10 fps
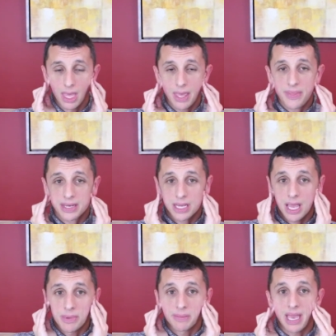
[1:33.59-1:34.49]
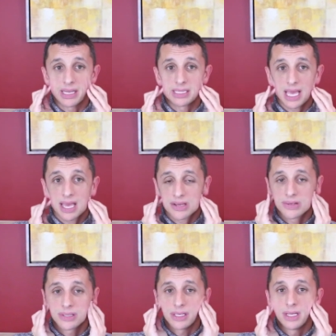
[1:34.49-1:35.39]
and then coming back
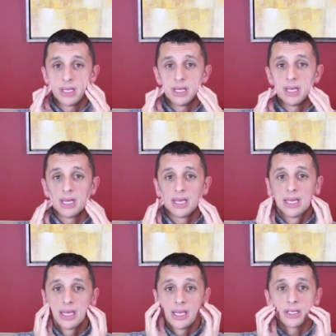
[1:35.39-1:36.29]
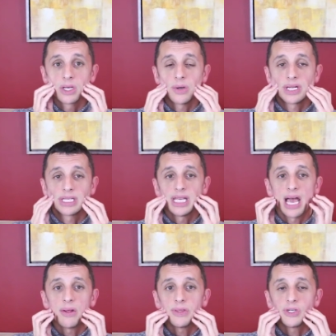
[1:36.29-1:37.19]
down, going
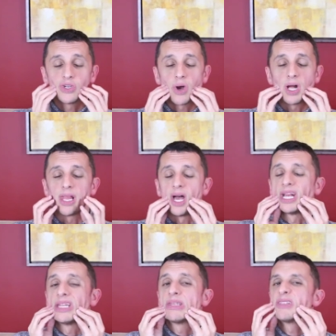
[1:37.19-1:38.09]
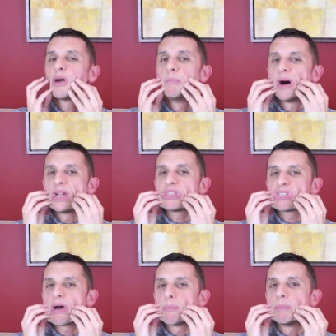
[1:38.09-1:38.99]
down the jawline. There's a
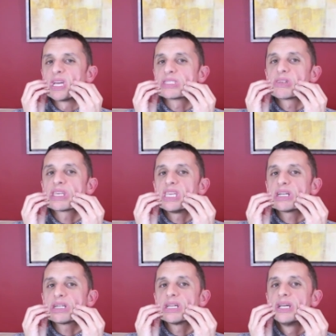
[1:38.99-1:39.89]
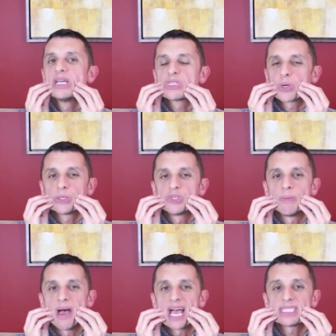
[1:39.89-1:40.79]
bunched up muscle here. It's called your
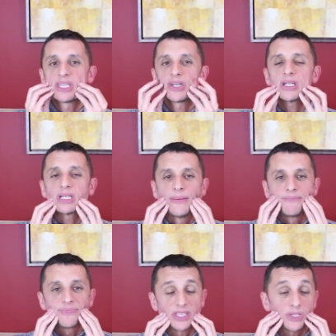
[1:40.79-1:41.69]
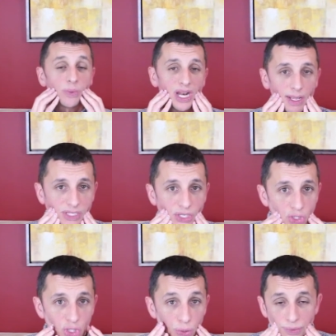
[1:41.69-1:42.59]
masseter. This is what helps us
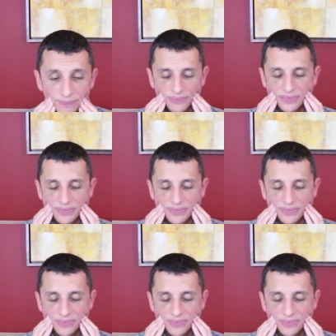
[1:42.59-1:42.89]
chew.